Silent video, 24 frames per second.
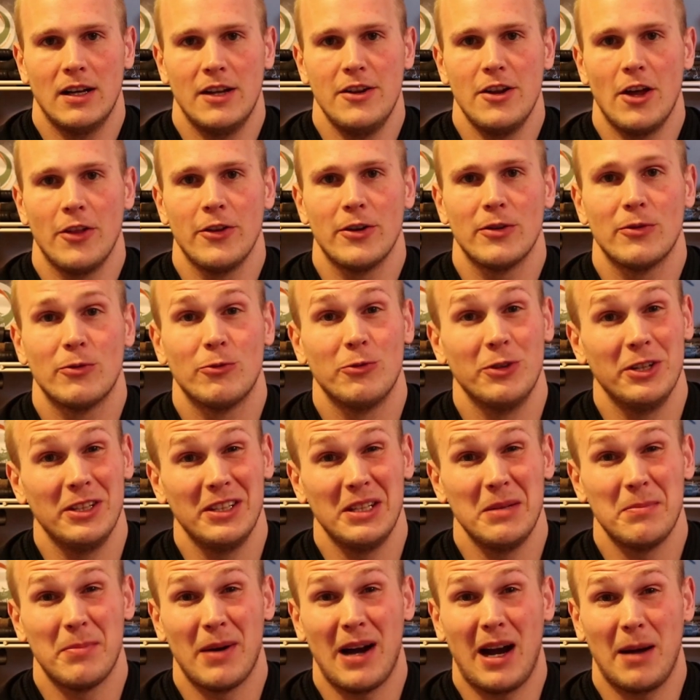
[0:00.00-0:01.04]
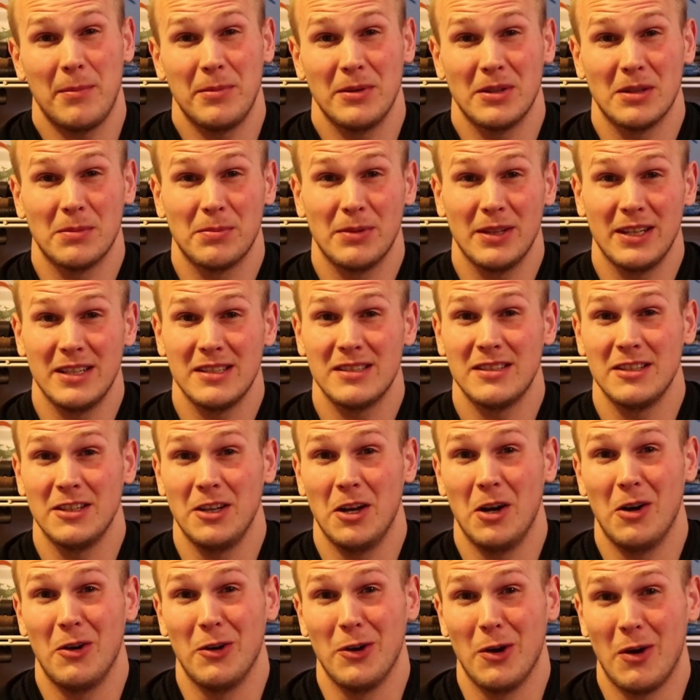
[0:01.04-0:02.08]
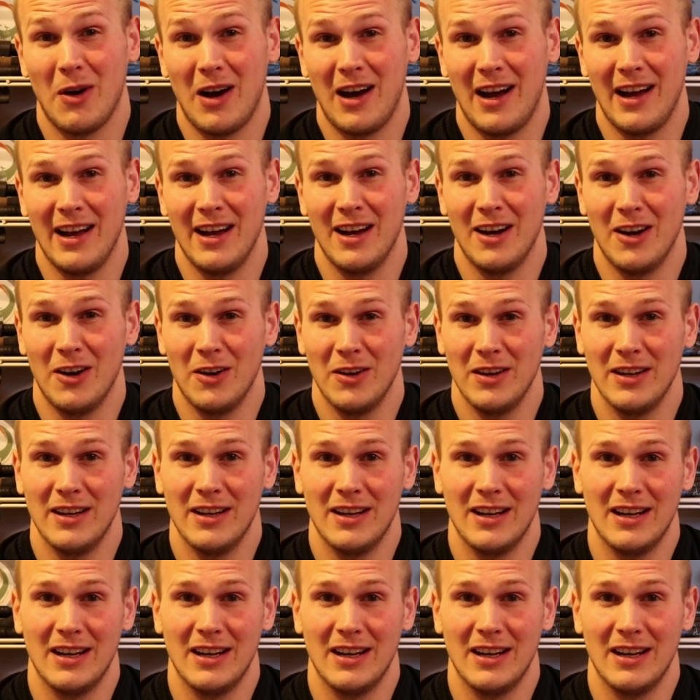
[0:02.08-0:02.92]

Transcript: Another really popular place to go in Ohio